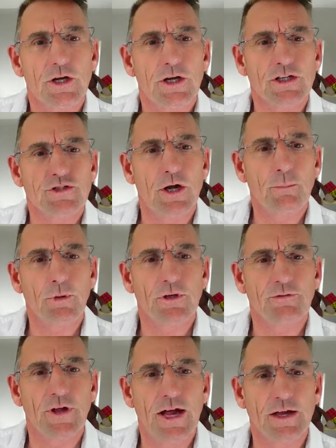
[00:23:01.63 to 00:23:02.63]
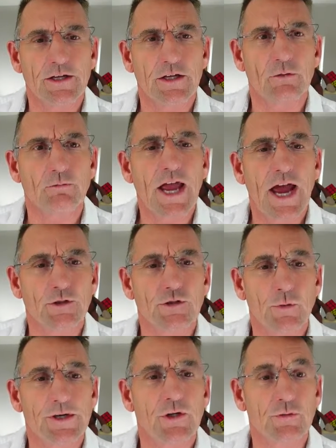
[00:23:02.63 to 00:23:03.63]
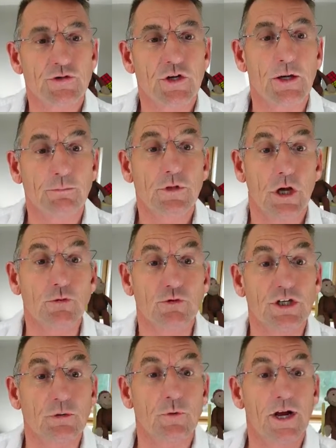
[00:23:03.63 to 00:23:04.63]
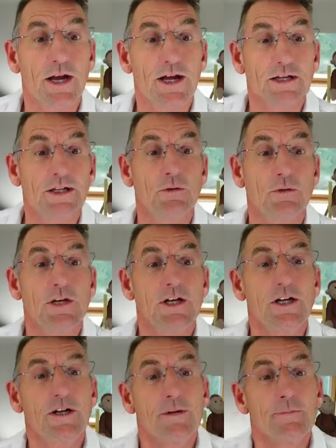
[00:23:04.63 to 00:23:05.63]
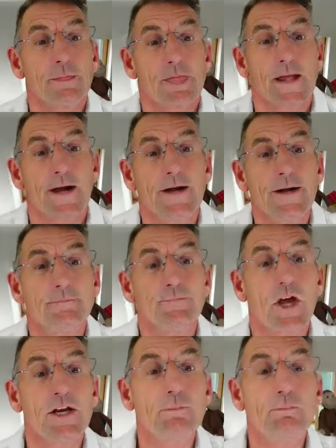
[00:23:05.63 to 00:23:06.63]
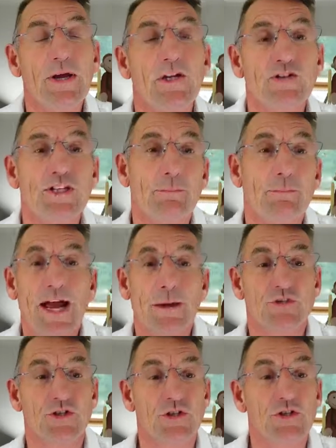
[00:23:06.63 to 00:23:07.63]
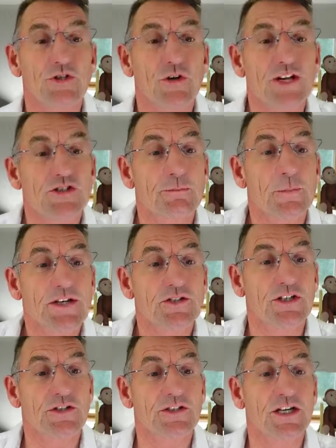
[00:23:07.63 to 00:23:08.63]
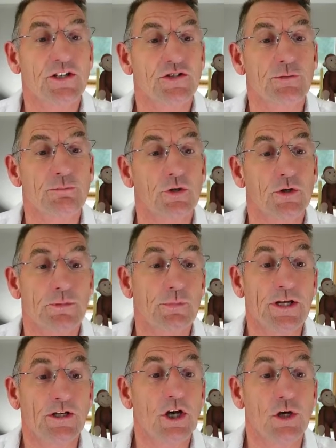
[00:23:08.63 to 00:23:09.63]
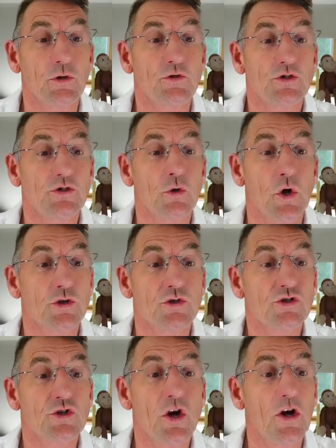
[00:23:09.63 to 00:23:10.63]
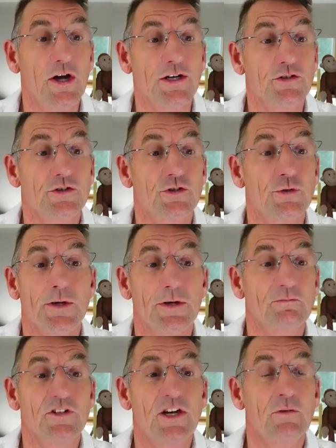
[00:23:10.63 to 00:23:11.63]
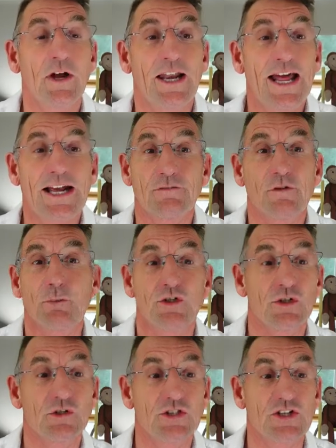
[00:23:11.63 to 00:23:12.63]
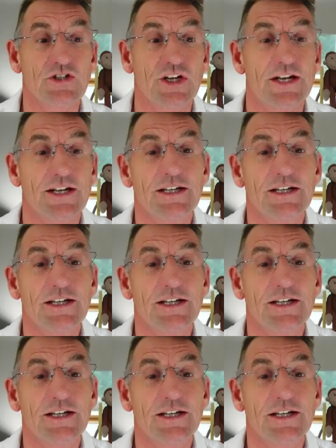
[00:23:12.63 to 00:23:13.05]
example of that. Adult to adult type coaching, where an ability perhaps that's underestimated in somebody being coached or untried through a lack of opportunity, say,